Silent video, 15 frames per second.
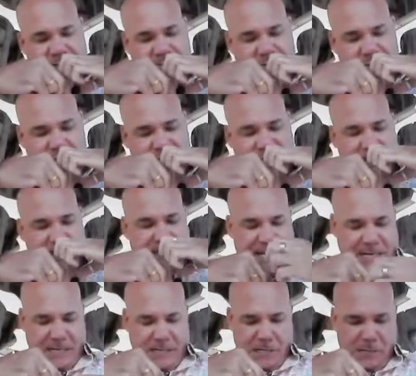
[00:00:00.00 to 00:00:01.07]
Even though I've got
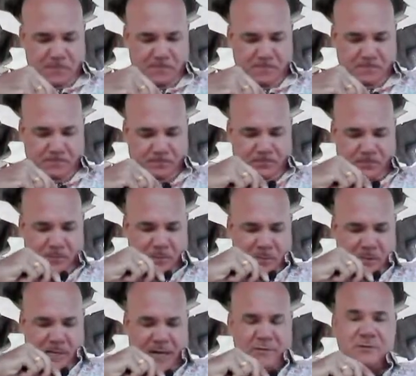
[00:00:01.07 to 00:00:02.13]
that
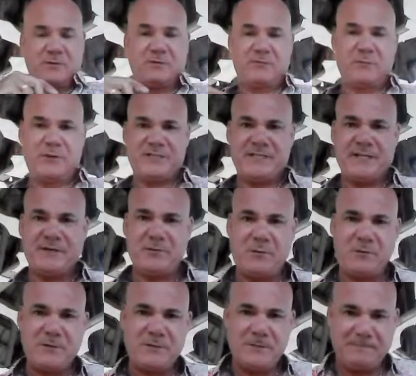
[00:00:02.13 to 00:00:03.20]
outdoor voice
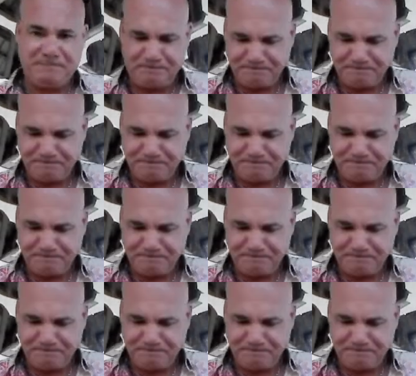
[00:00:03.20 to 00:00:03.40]
indoors,